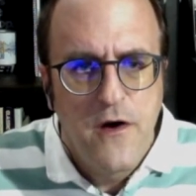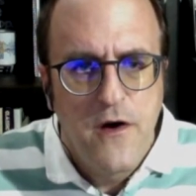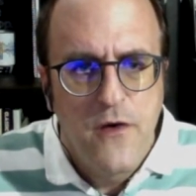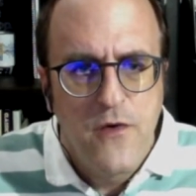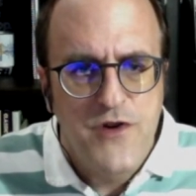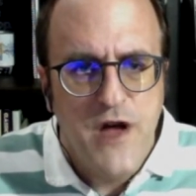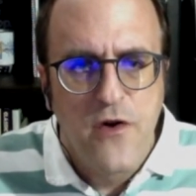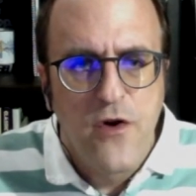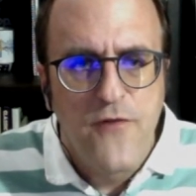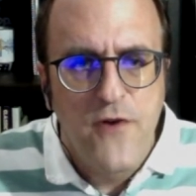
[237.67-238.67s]
which I don't
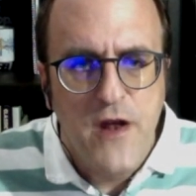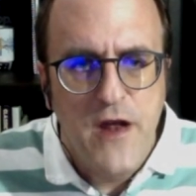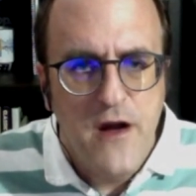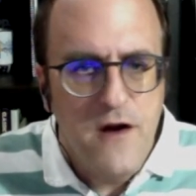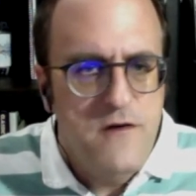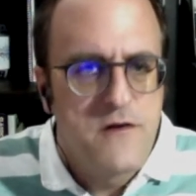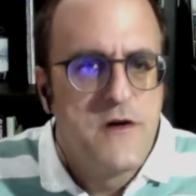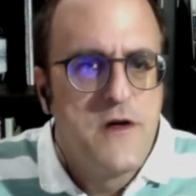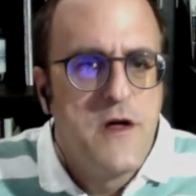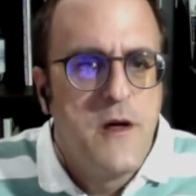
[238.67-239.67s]
know if you can hear,
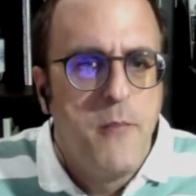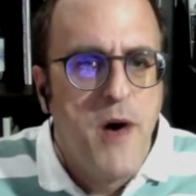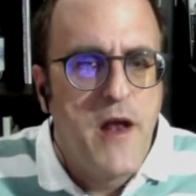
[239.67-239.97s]
but